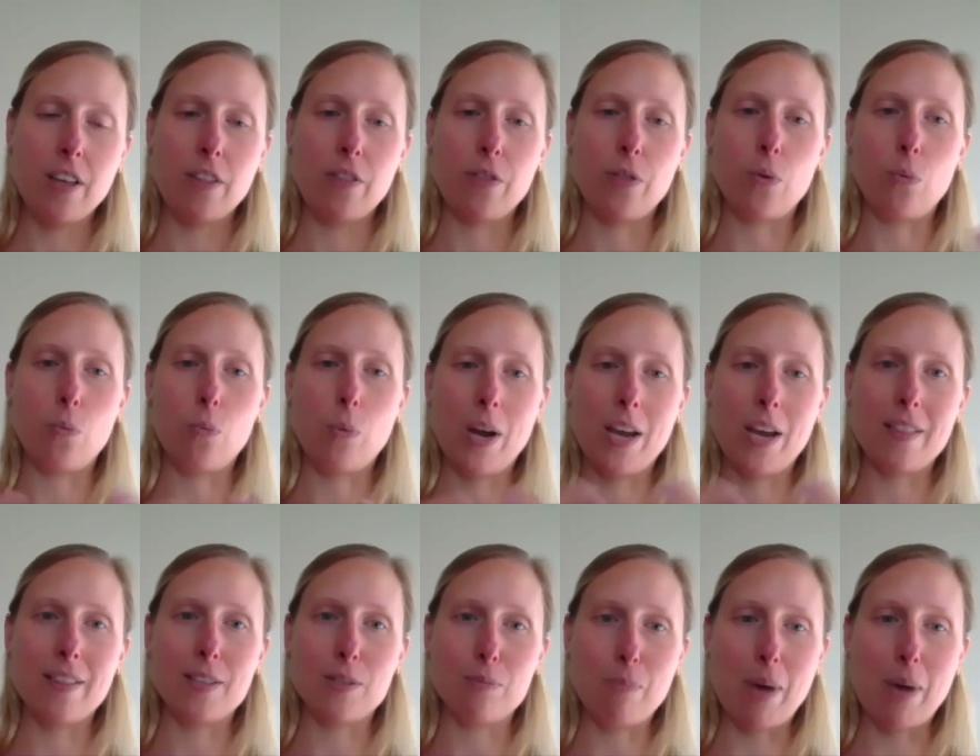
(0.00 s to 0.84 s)
the way
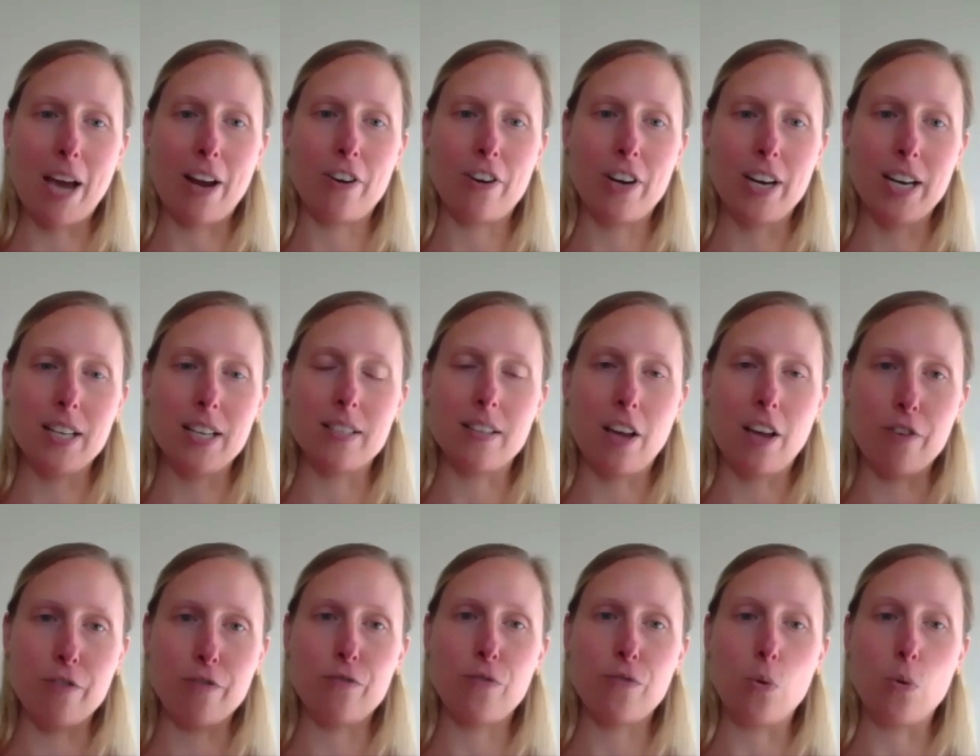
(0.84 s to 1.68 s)
this matter is
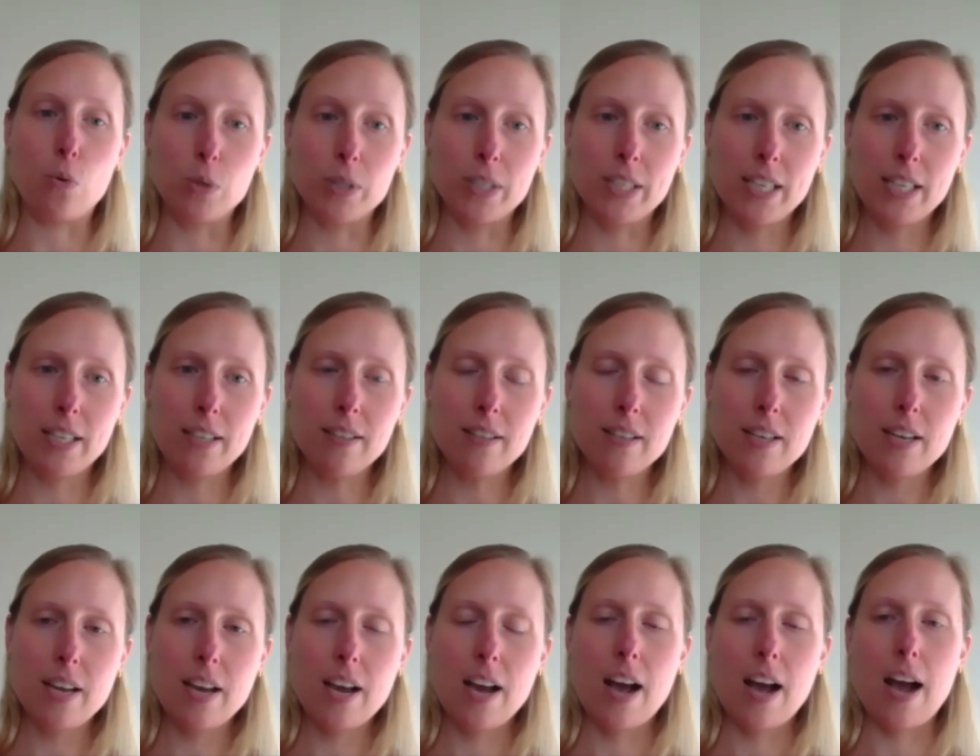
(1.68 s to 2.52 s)
unfolding
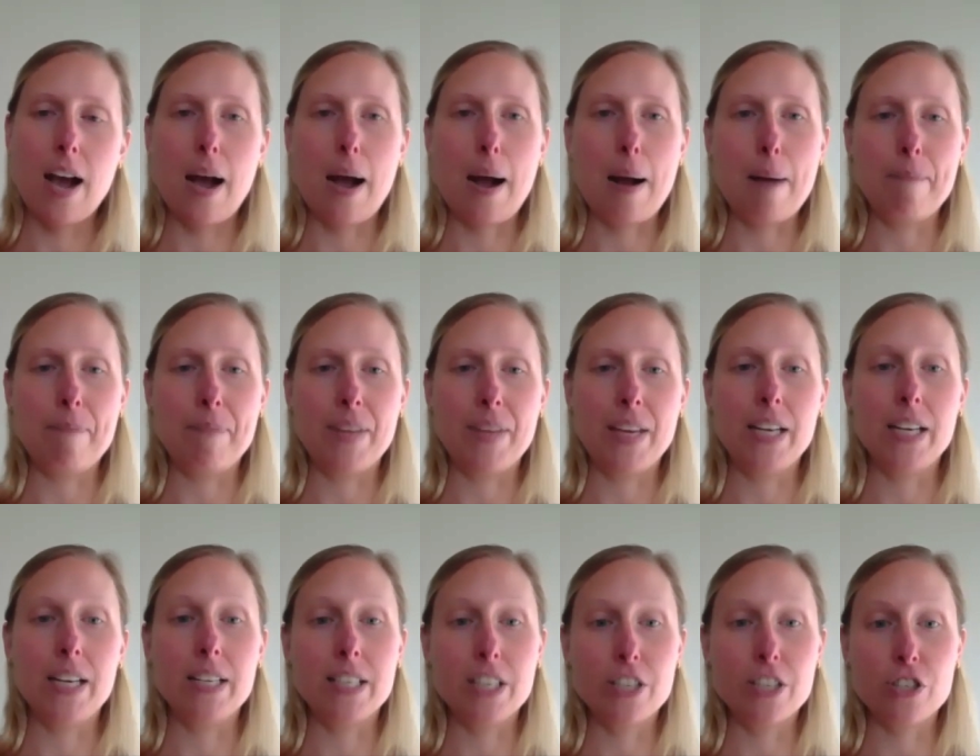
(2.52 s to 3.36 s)
um, in
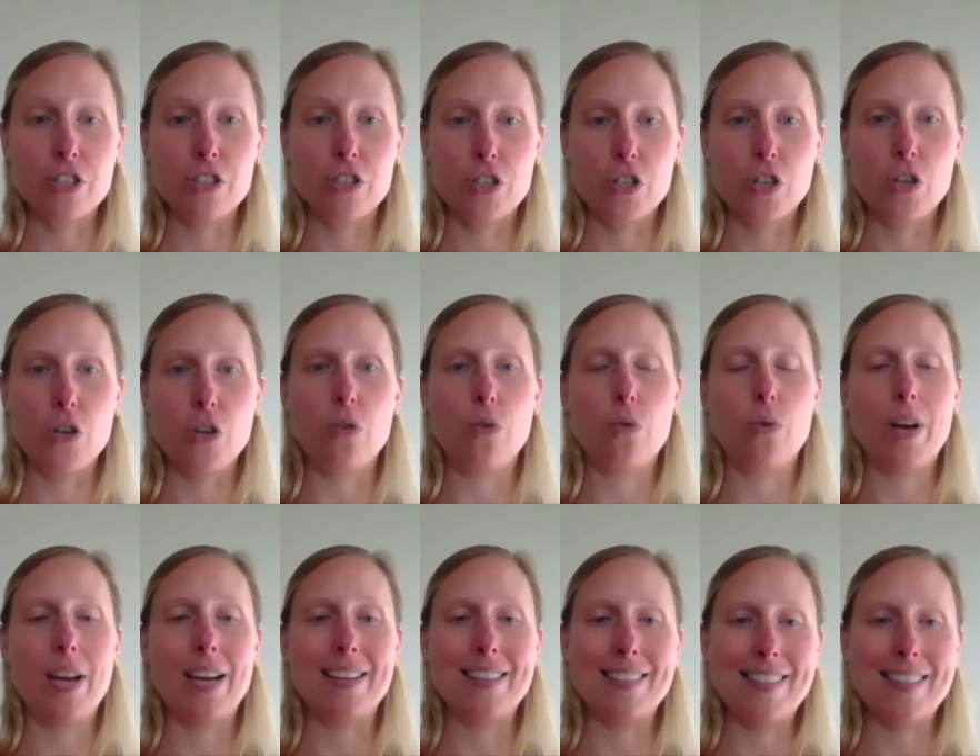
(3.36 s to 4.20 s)
addition to
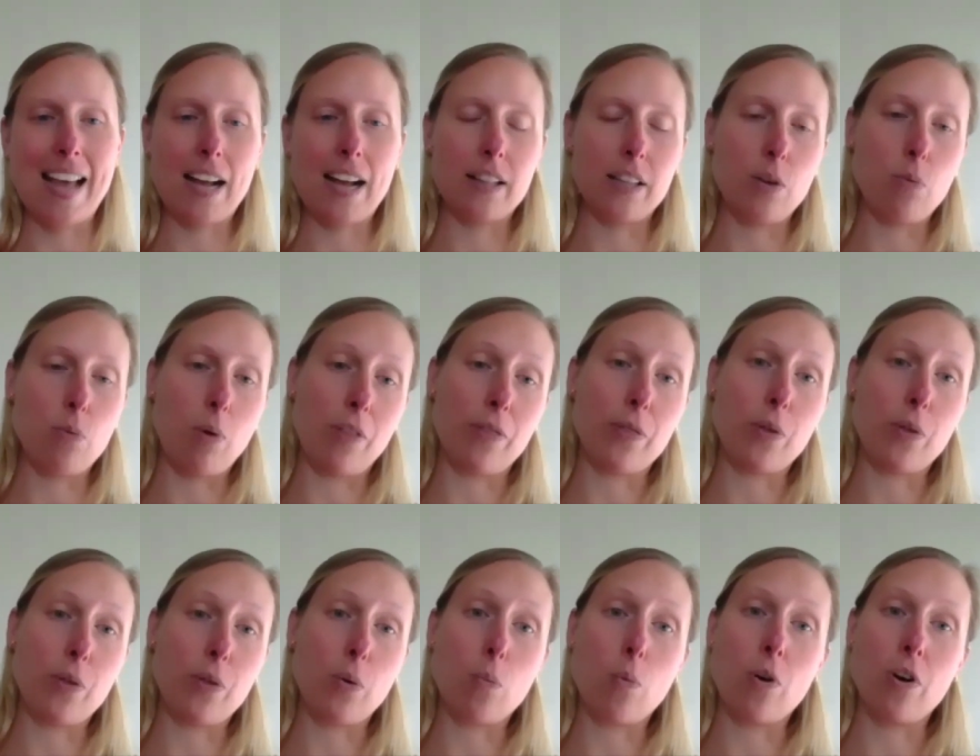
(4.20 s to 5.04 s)
exactly what
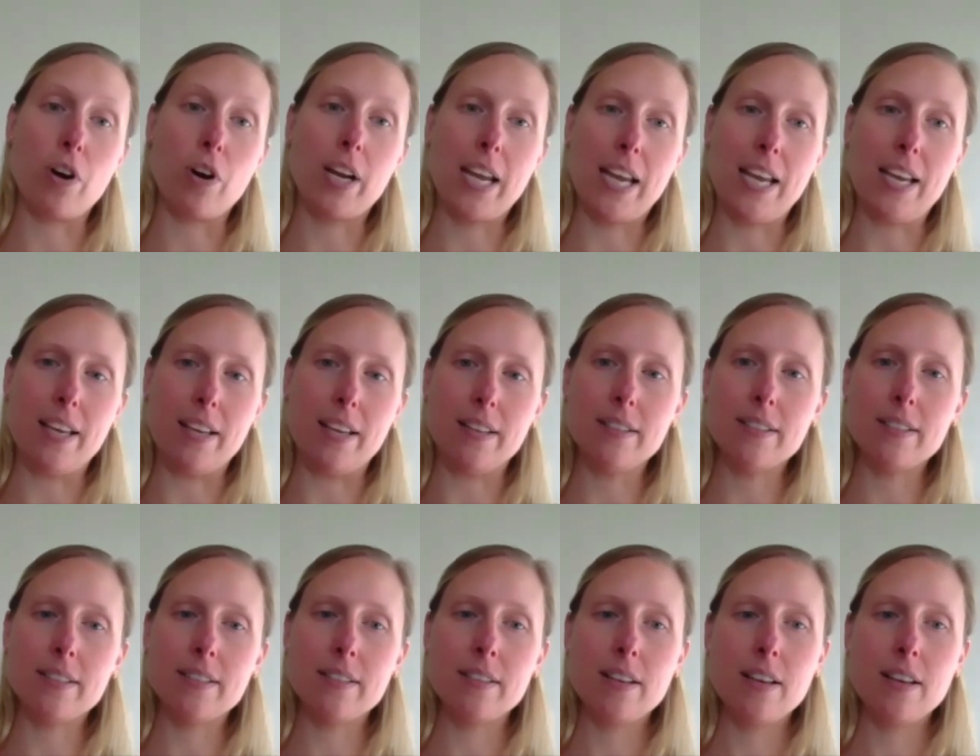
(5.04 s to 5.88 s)
the work
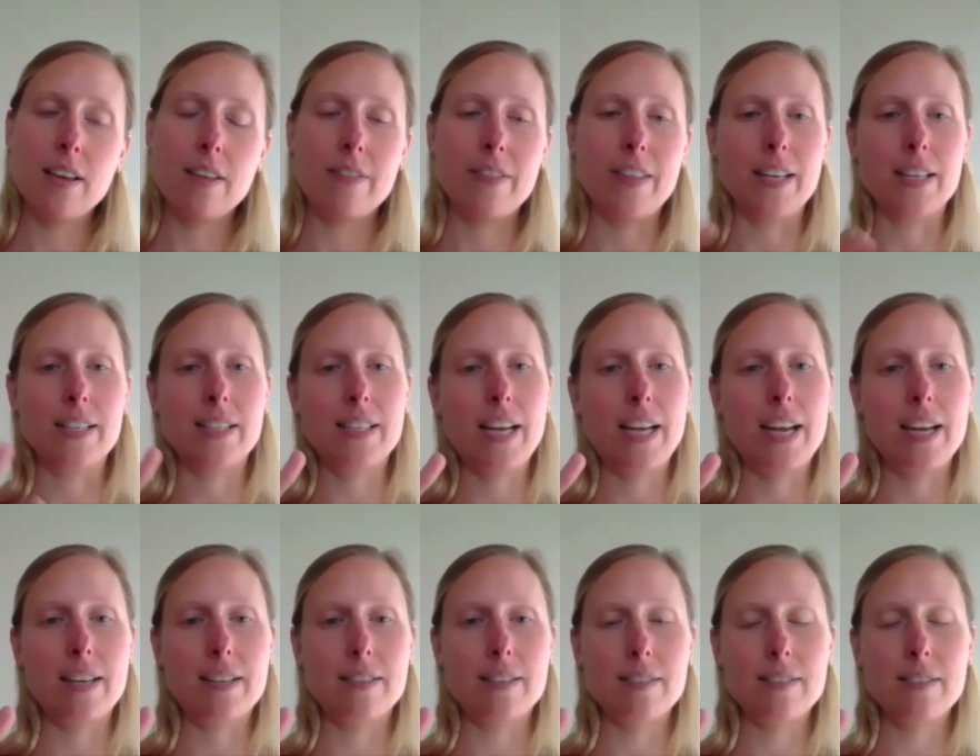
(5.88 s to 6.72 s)
is that
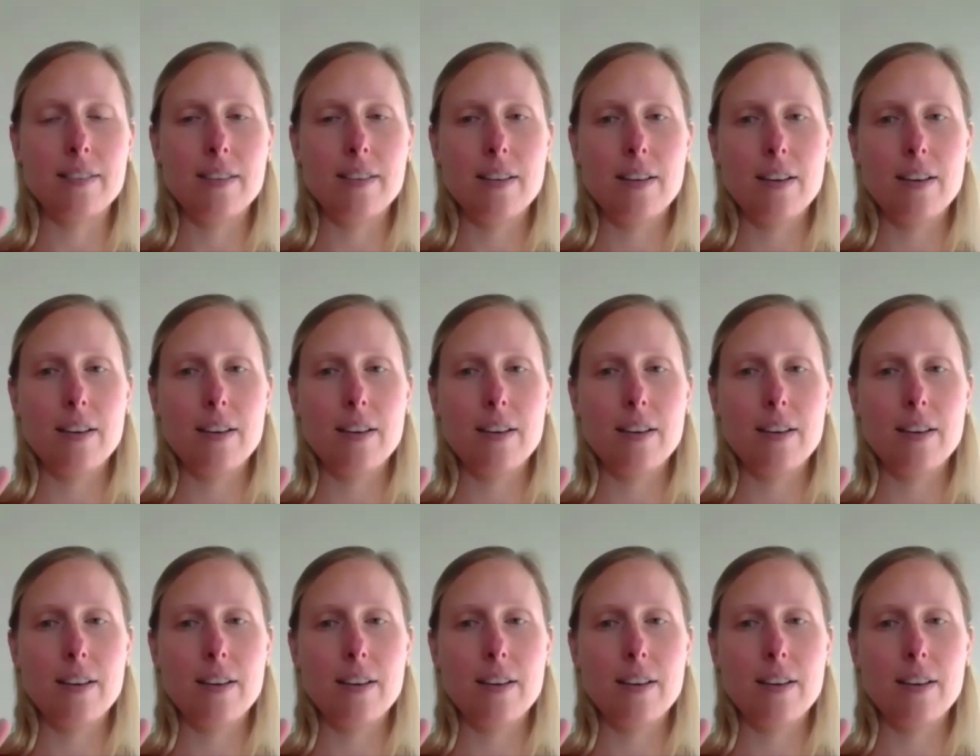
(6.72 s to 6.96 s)
takes